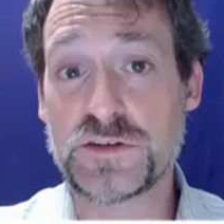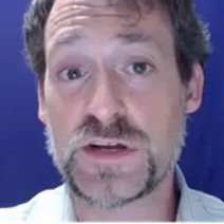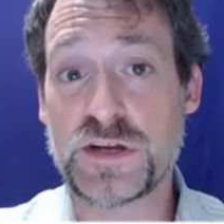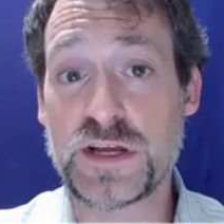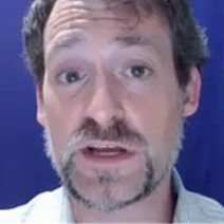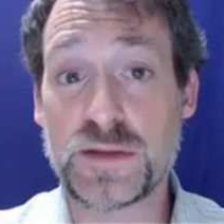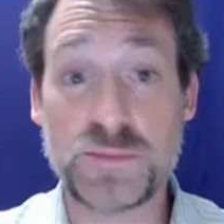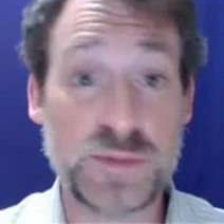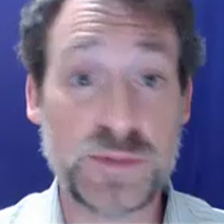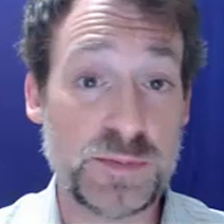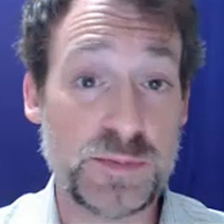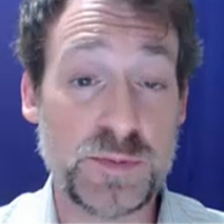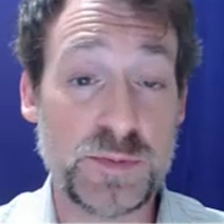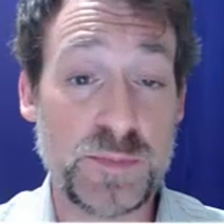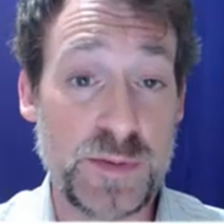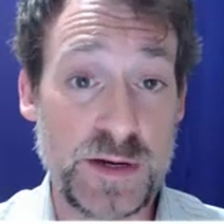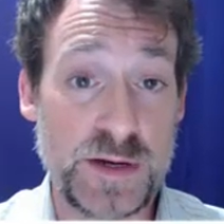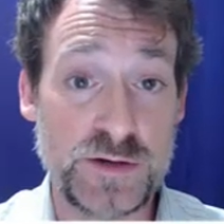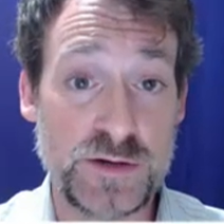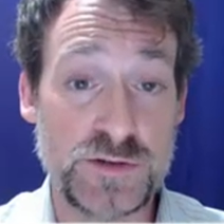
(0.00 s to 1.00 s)
your head. Be
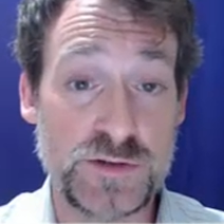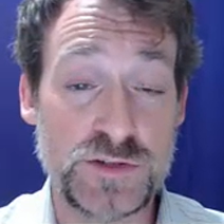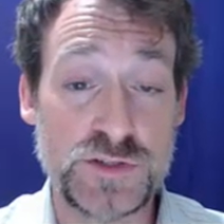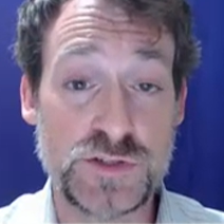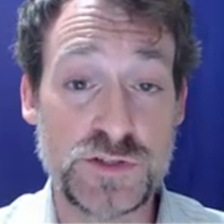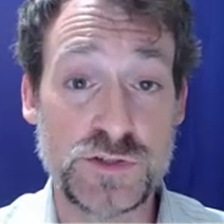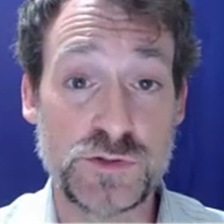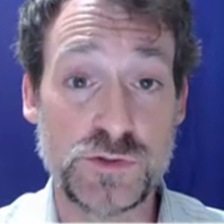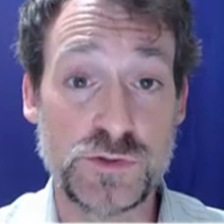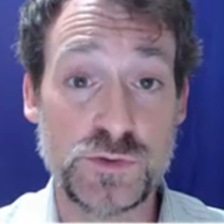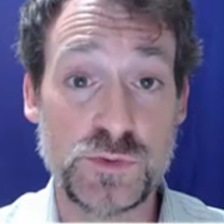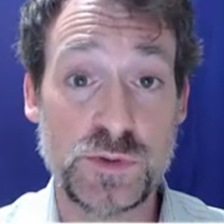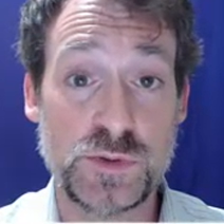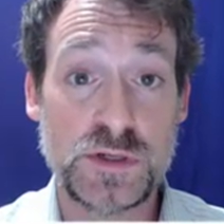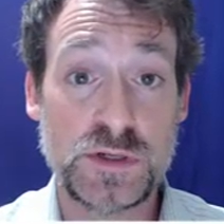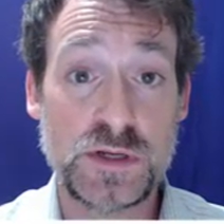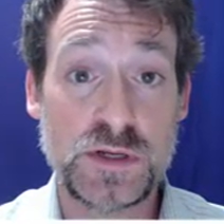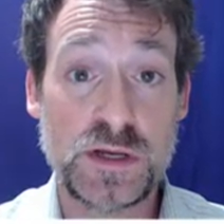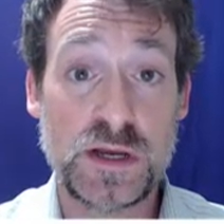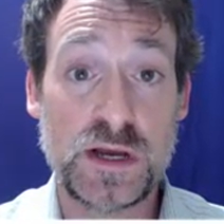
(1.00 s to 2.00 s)
prepared to
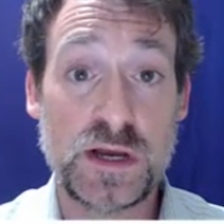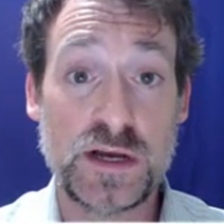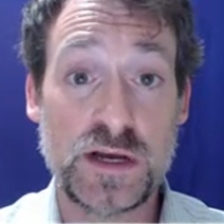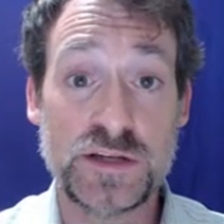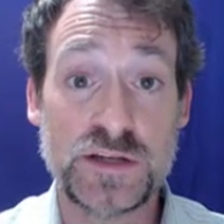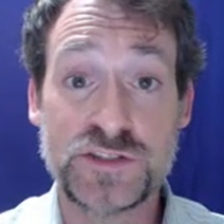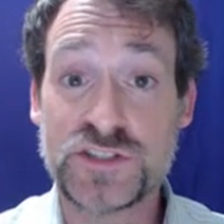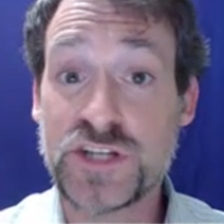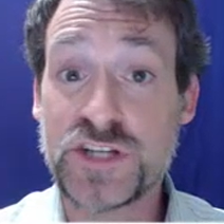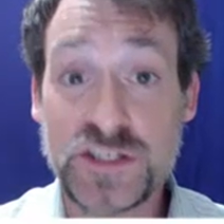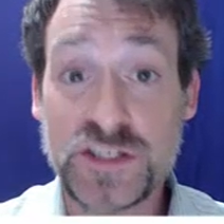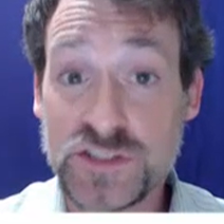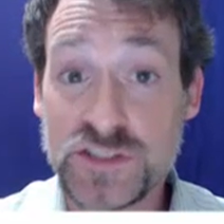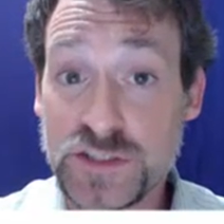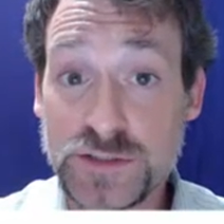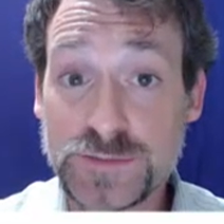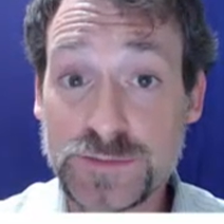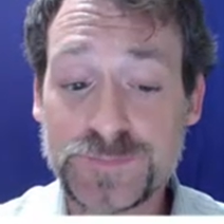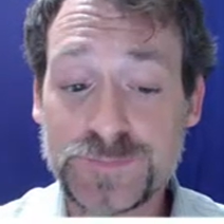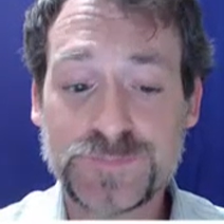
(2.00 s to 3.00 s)
change
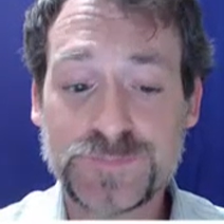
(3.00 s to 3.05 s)
it.